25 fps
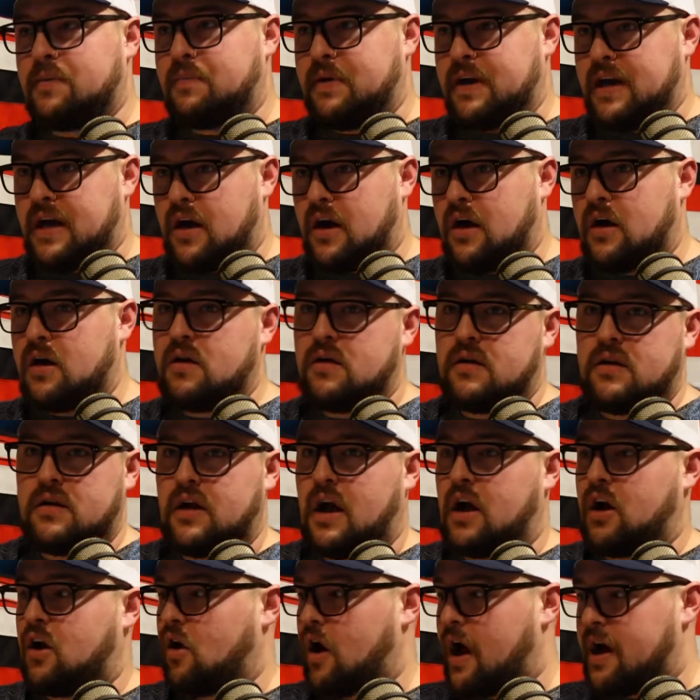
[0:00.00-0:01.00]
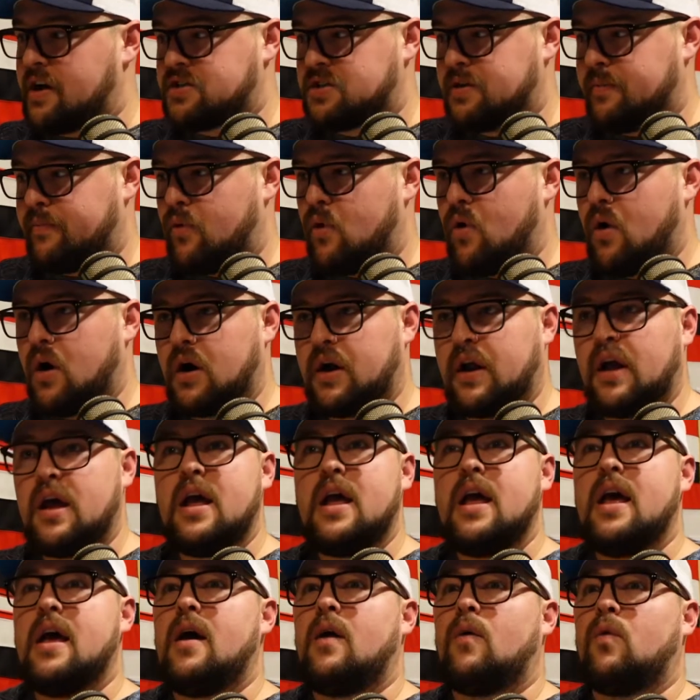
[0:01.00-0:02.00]
beer across the board.
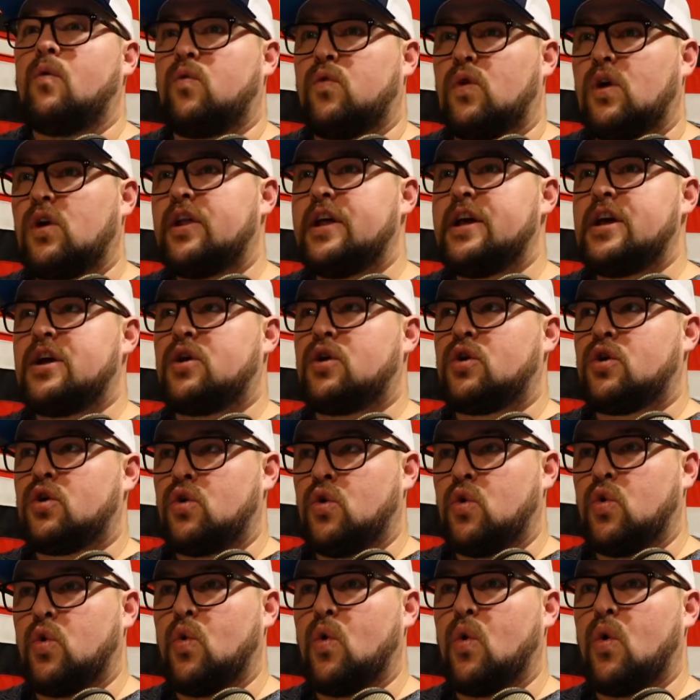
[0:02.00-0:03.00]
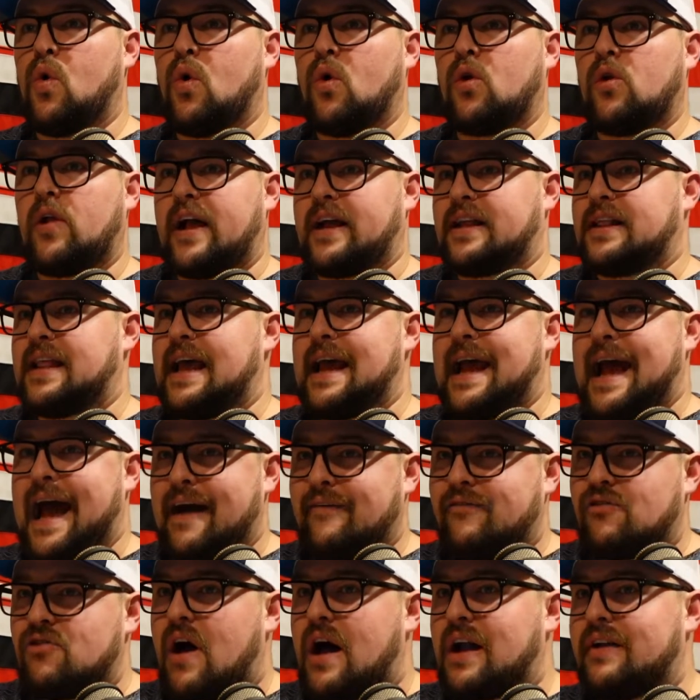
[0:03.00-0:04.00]
Really cool. Like they
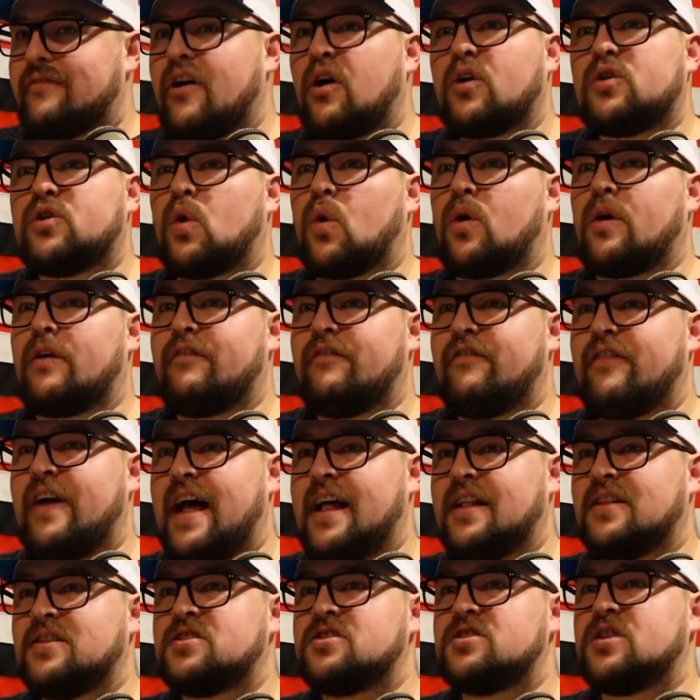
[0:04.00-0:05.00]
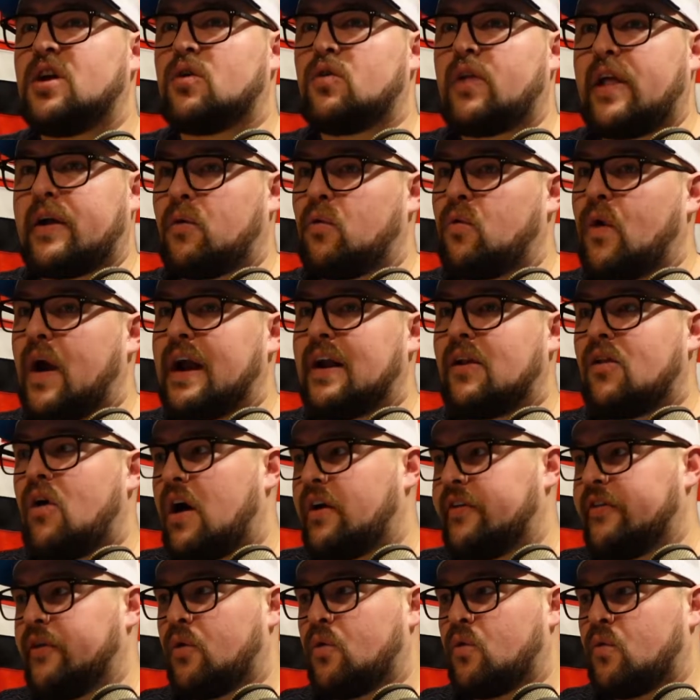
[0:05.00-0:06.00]
have a lot of outdoor events. They're like right
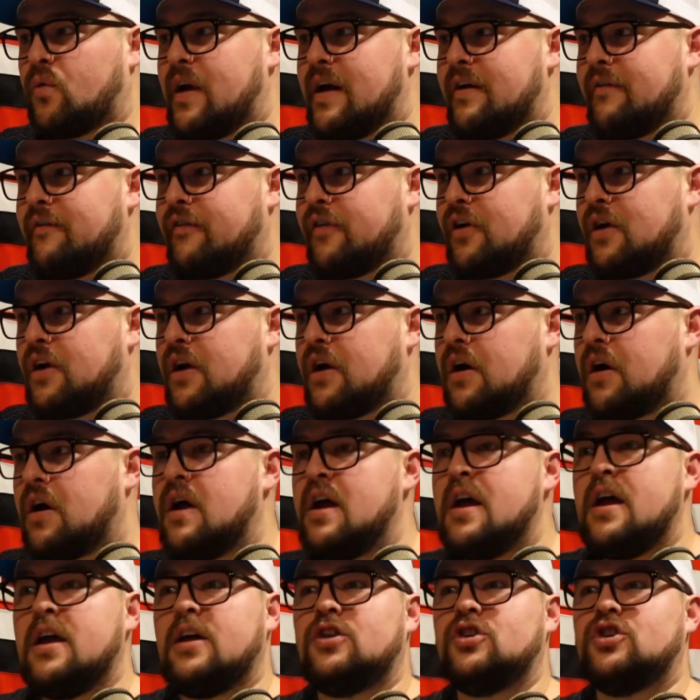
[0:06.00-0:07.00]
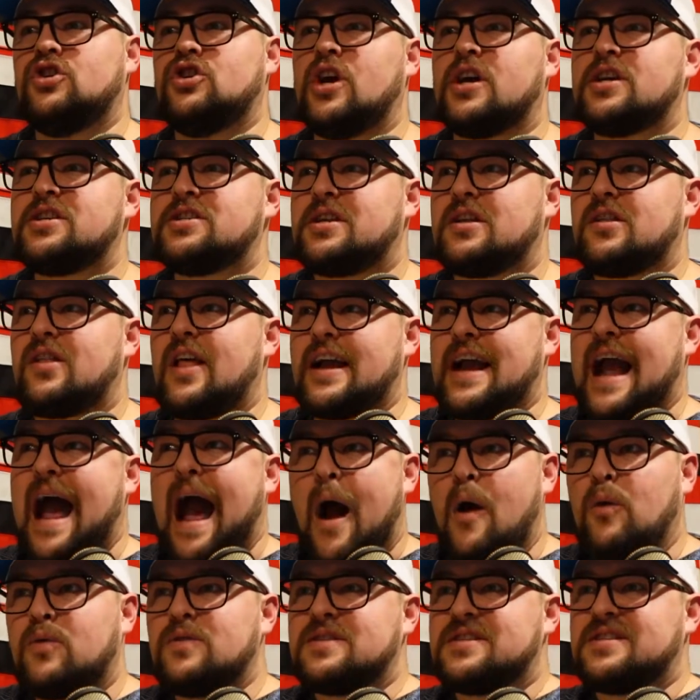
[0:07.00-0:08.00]
along the river, just like
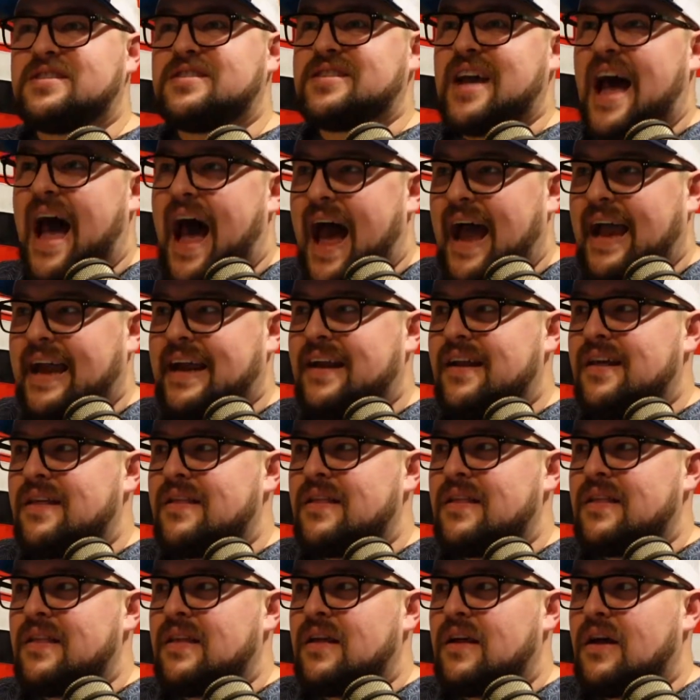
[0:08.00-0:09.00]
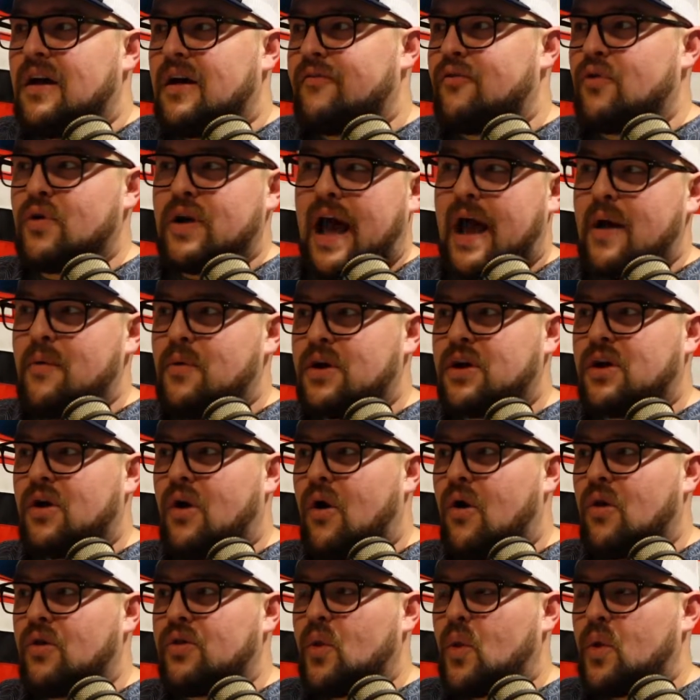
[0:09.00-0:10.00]
outside of what I would
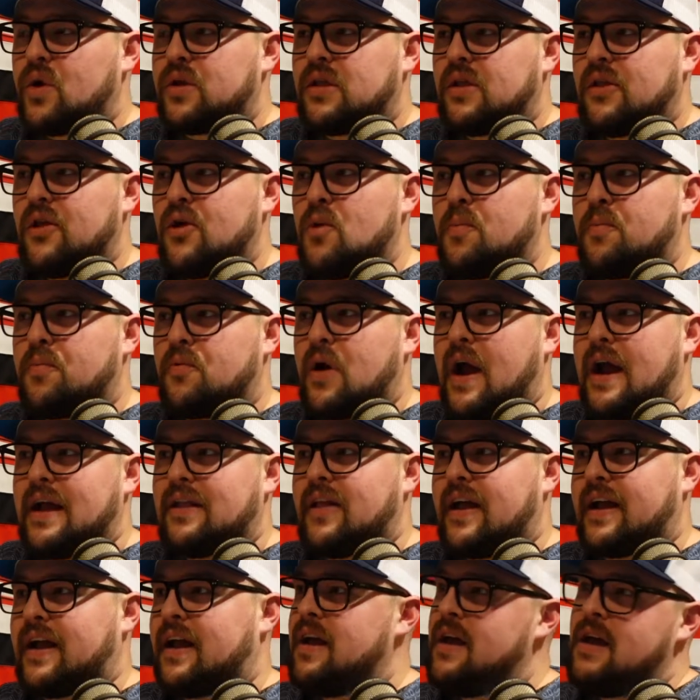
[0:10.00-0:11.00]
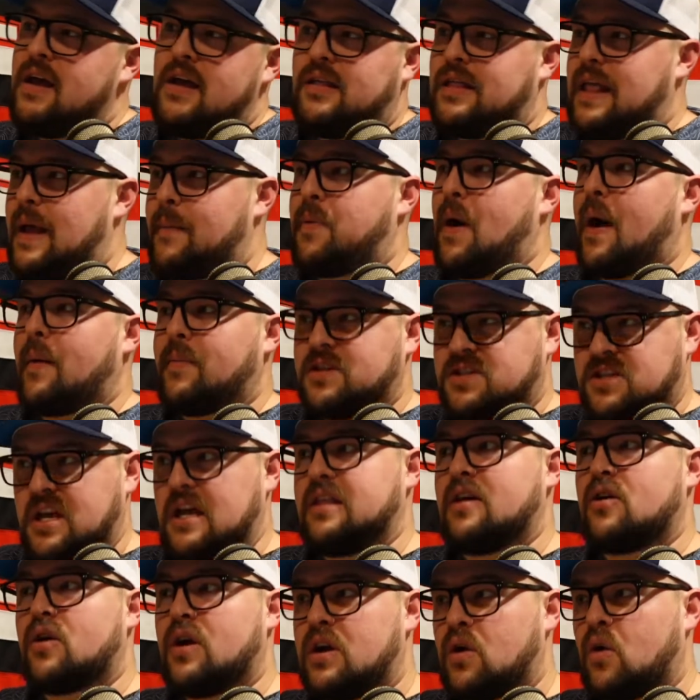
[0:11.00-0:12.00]
call North Loop, right? Like they probably say
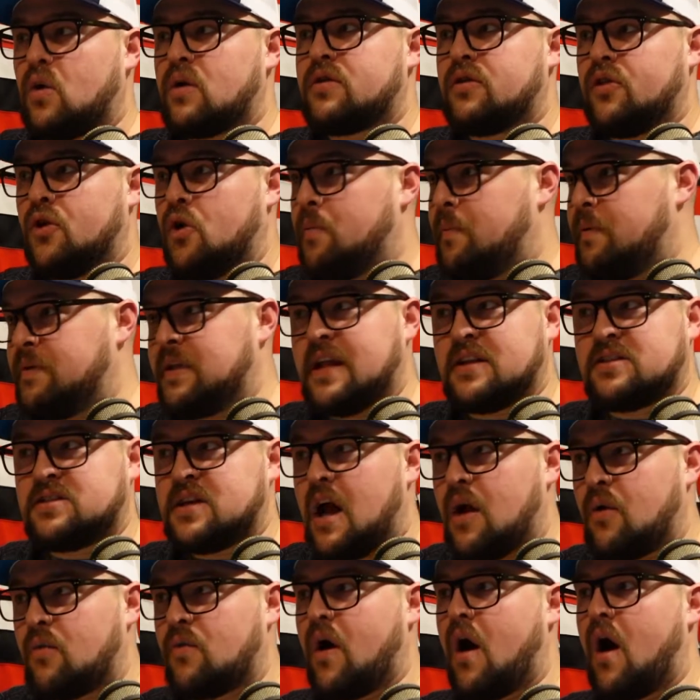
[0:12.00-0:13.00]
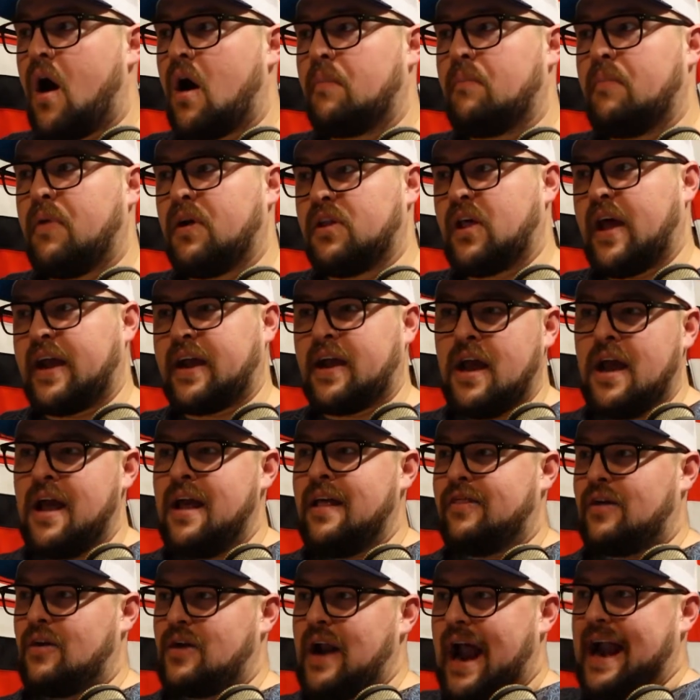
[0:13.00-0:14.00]
they're in North Loop, and that's not wrong, but like
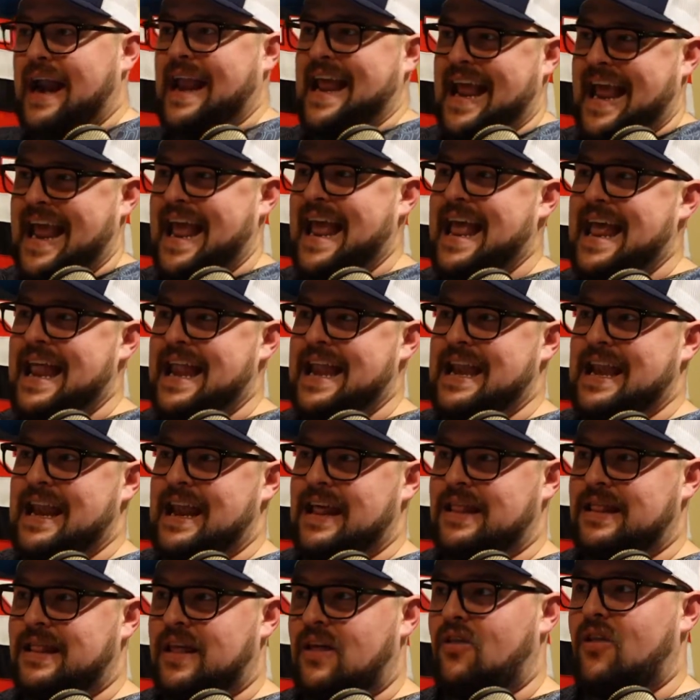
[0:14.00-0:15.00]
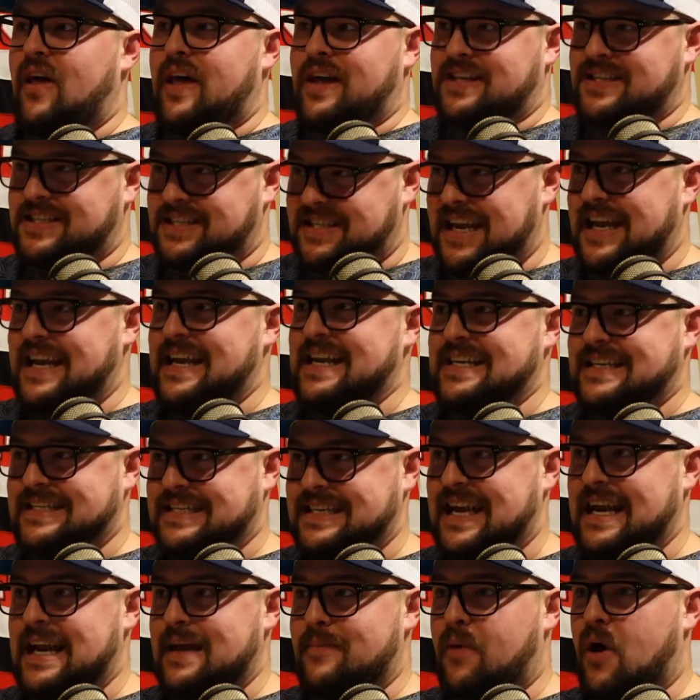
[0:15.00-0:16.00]
they're not in the
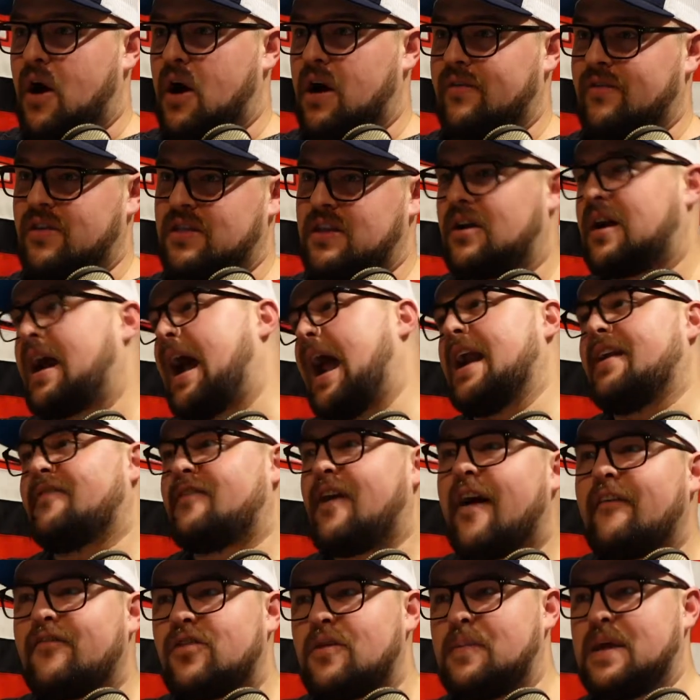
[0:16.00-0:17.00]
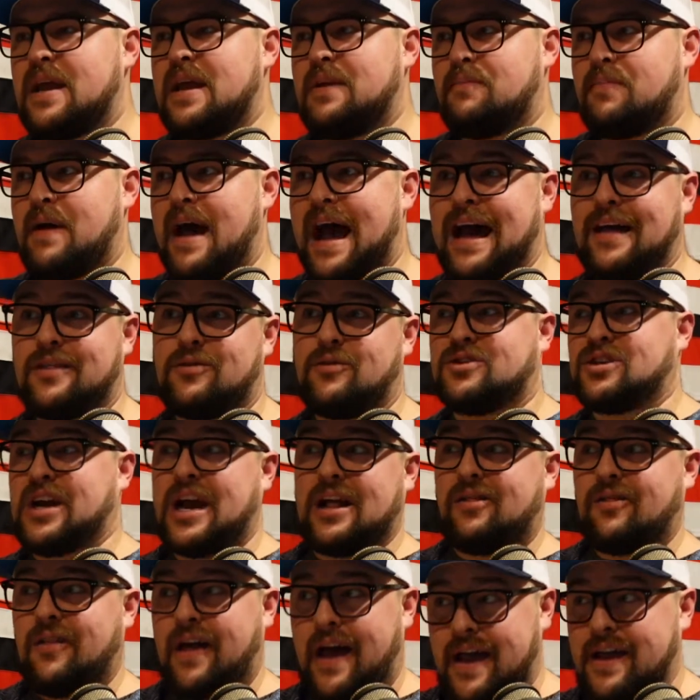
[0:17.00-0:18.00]
city part of it. They're kind of off the beaten path, which I
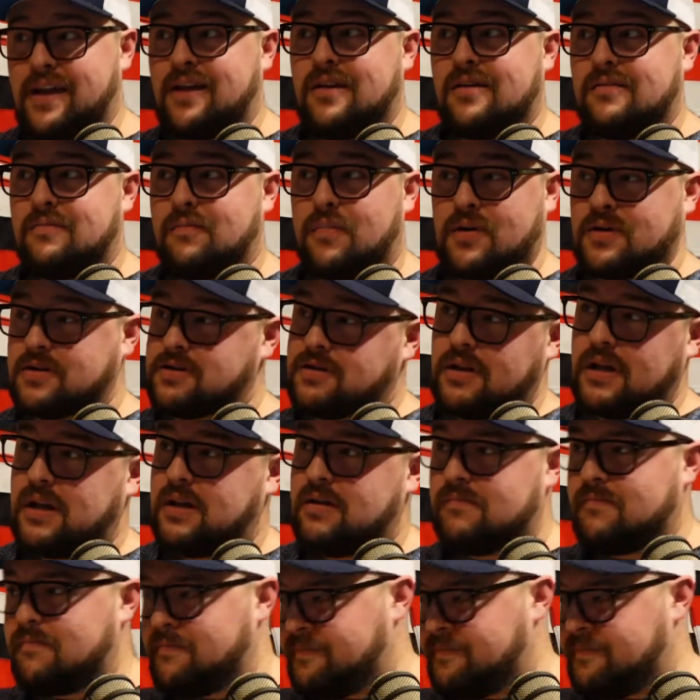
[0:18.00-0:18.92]
like personally.